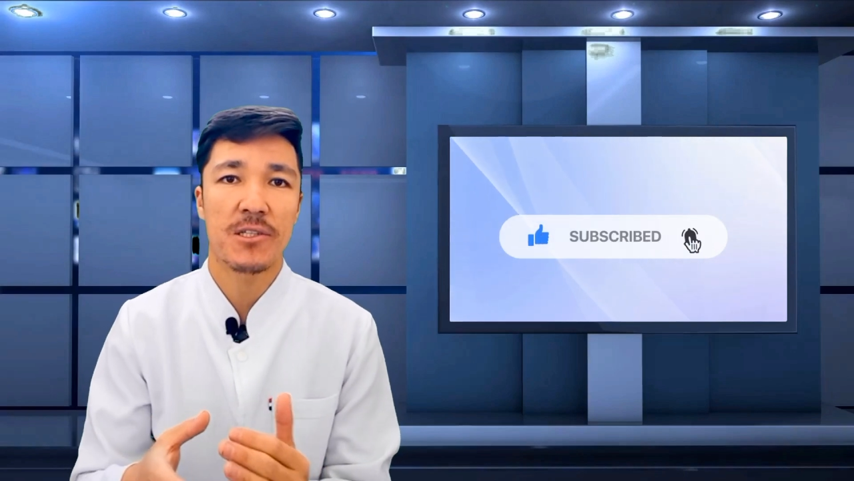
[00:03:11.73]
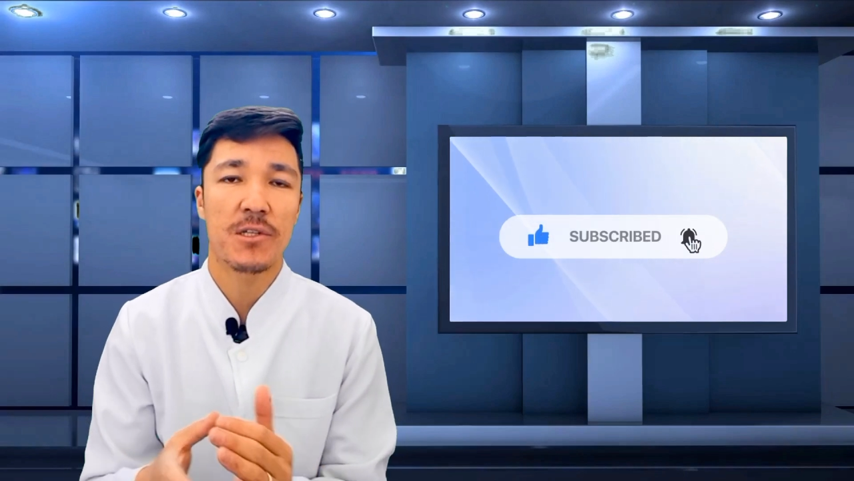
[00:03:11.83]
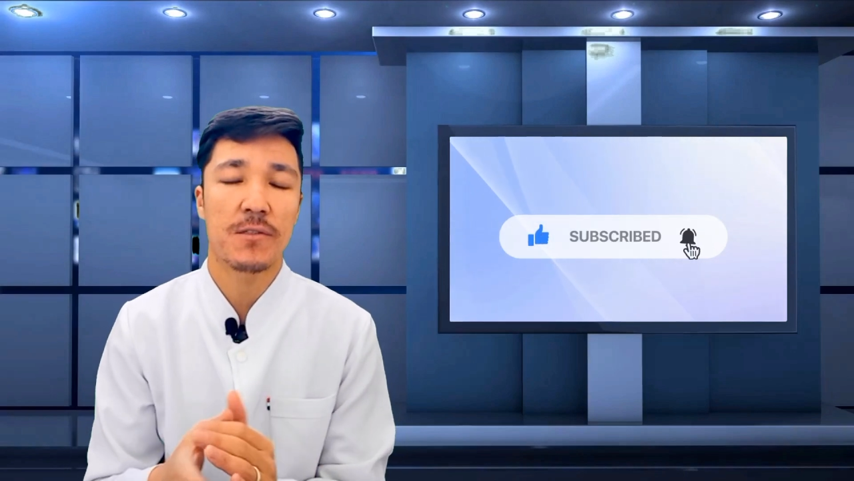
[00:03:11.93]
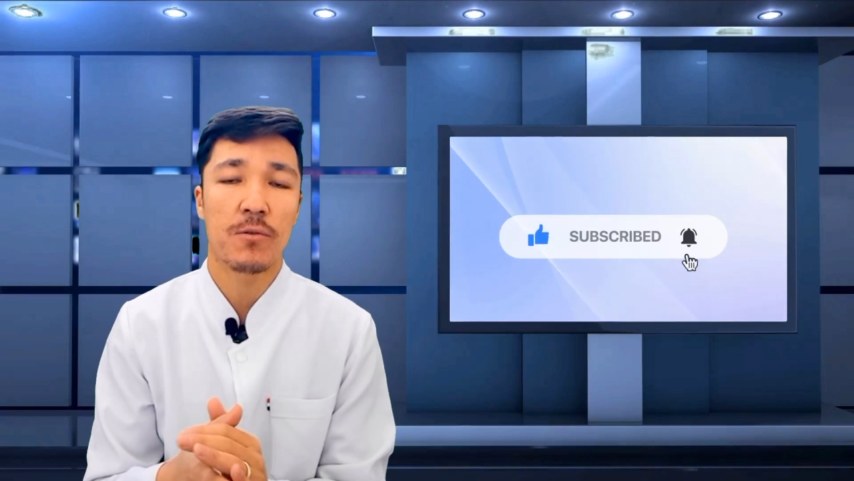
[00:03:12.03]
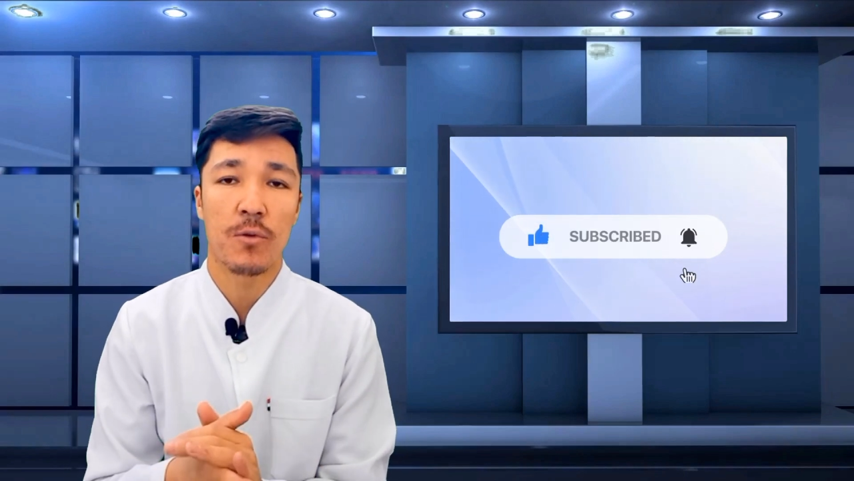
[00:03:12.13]

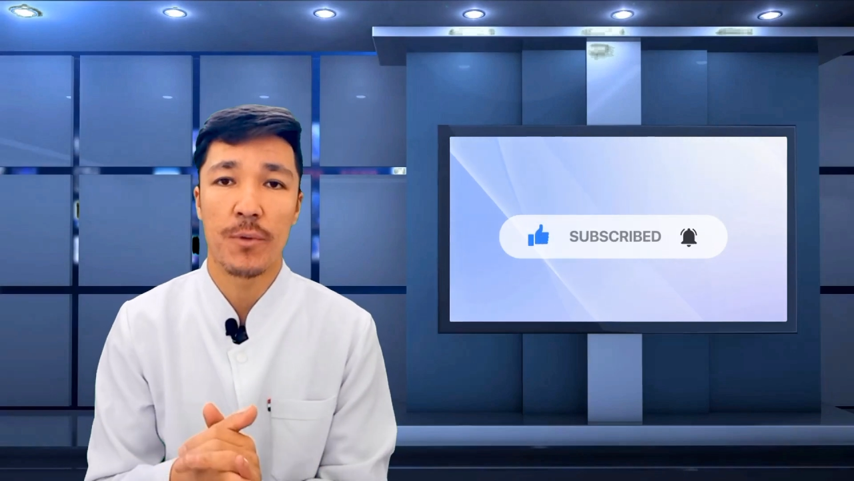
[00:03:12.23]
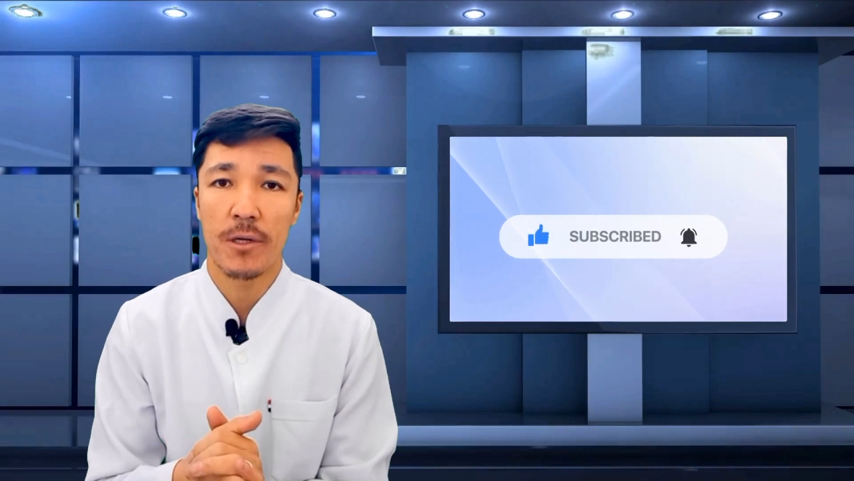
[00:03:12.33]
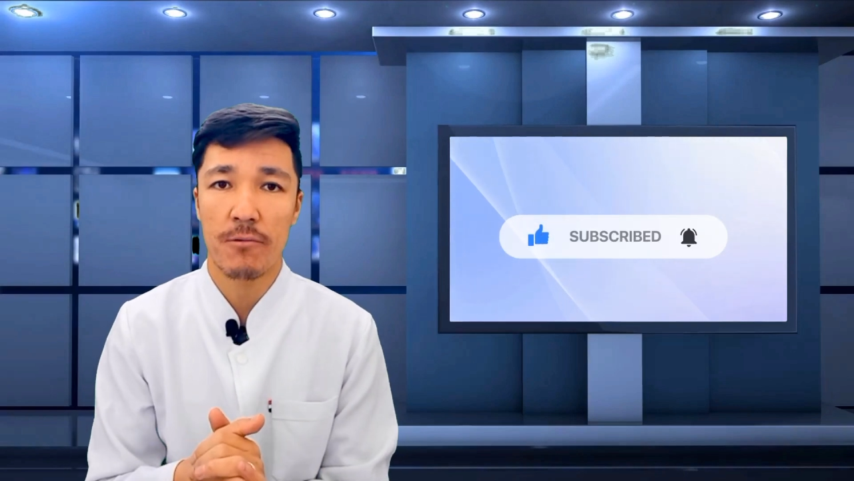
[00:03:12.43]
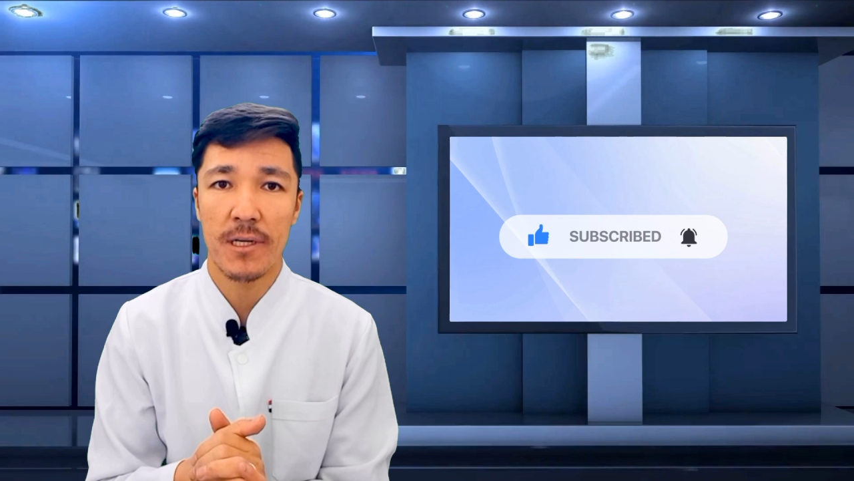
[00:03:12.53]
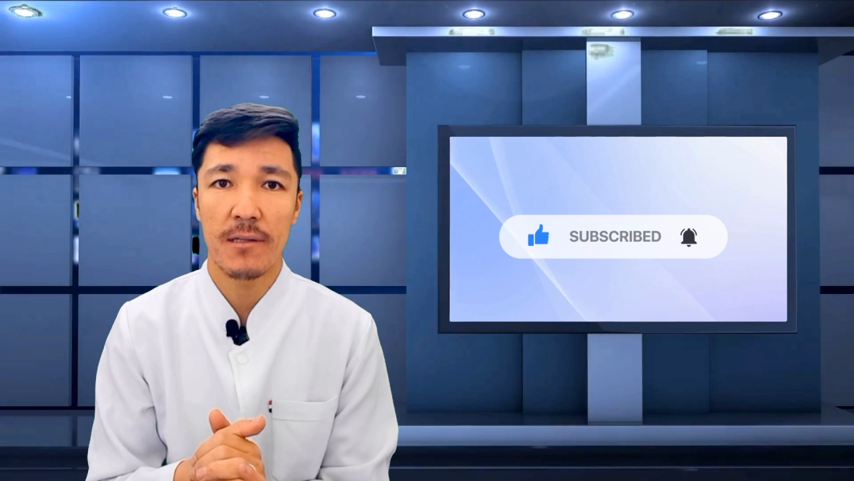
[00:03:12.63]
such as
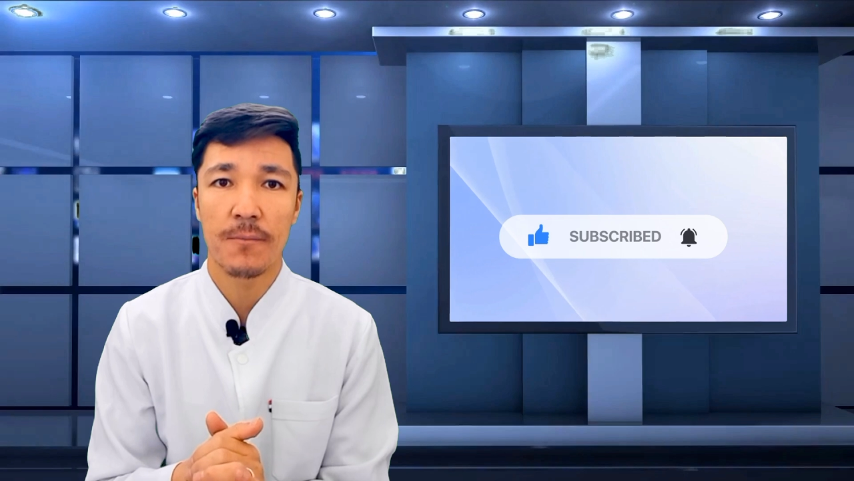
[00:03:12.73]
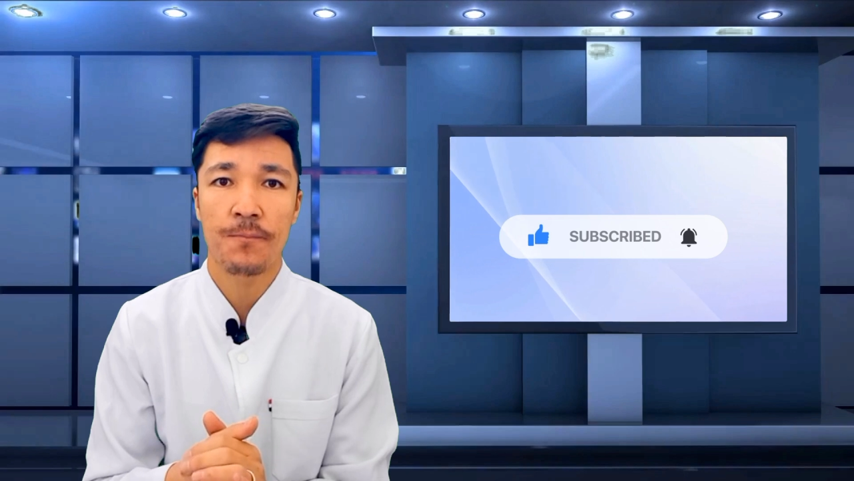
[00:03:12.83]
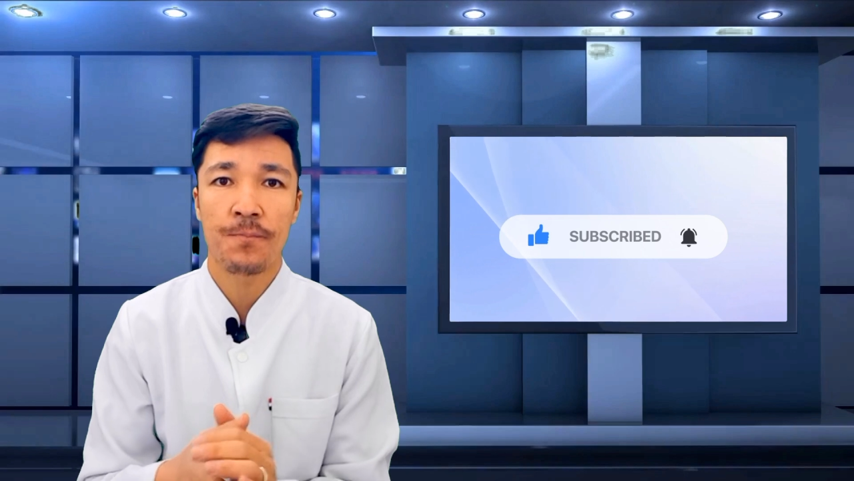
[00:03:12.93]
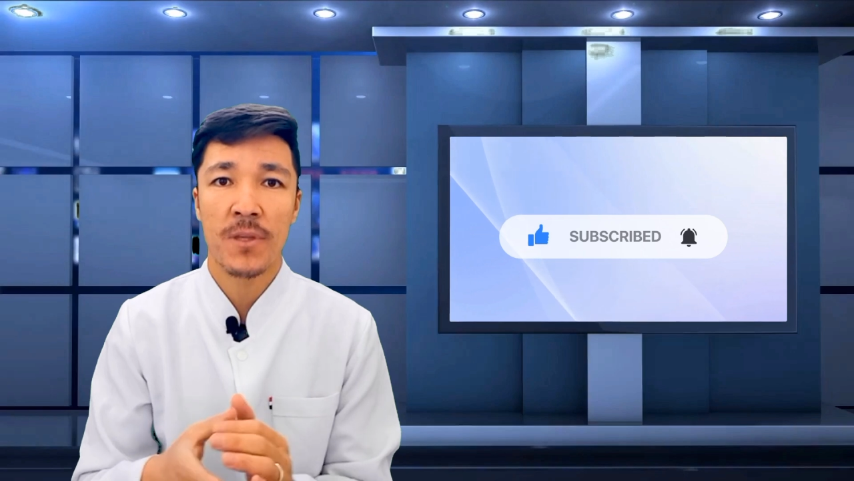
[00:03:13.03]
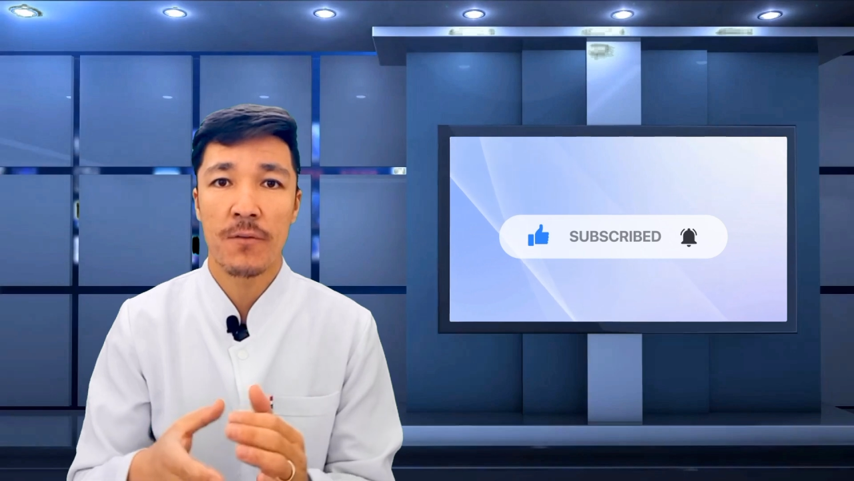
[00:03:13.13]
clopidogrel